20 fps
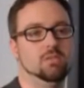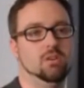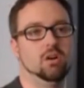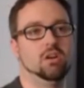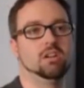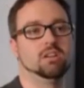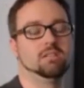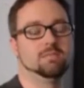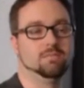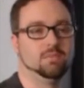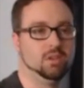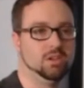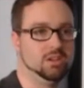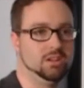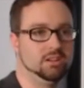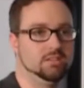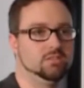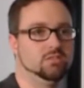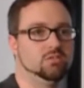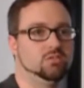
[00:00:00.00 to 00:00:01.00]
on a computer
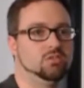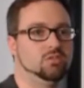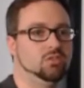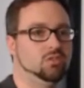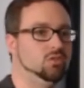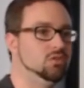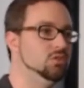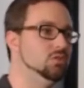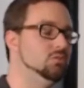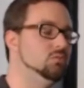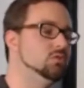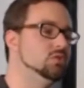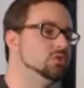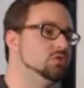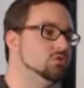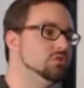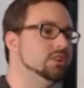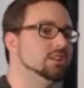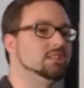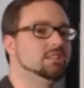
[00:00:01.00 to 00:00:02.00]
to
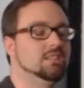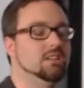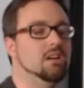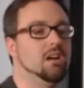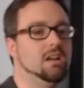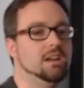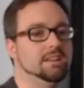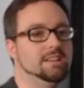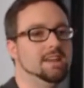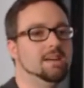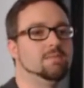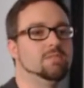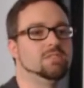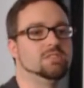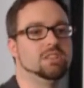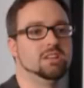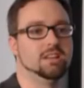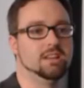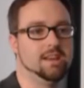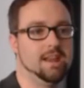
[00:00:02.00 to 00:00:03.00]
restrict the kind of damage
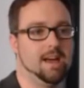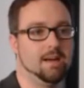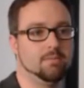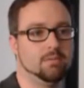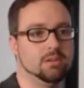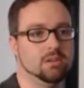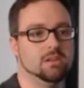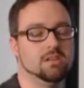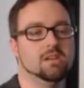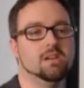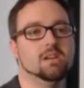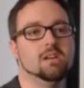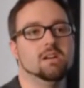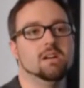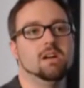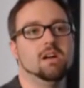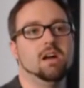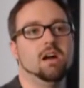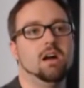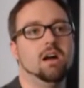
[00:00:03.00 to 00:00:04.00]
that can happen,
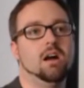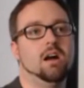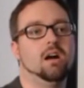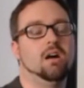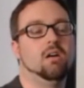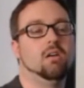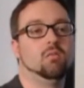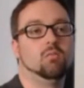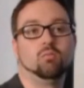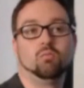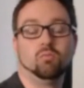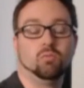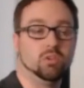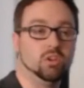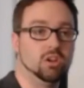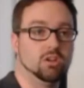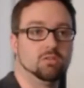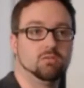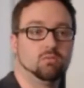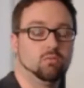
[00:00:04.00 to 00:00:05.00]

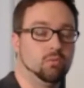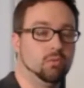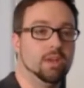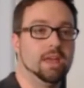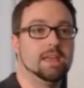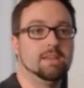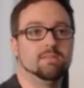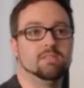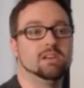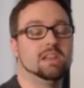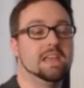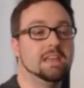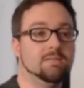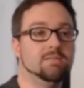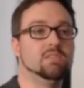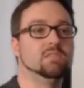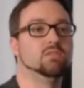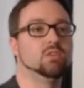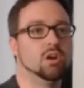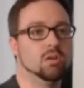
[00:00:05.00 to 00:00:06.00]
even if
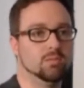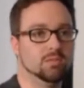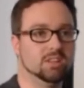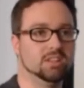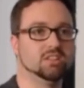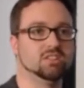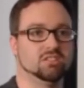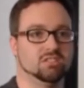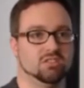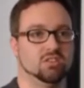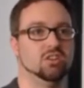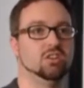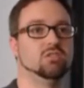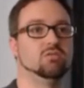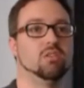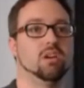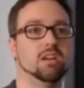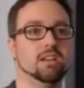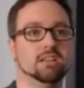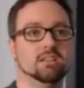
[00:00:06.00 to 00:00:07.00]
you've got malicious code
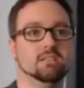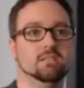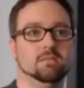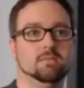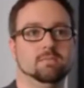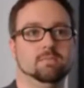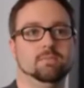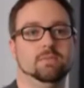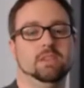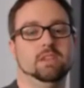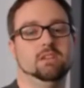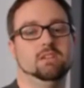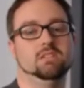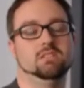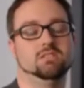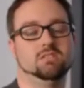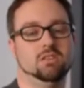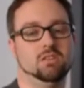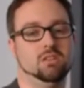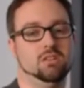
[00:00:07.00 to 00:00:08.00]
running.
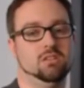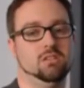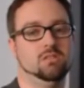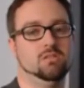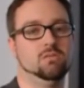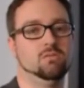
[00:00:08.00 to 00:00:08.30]
So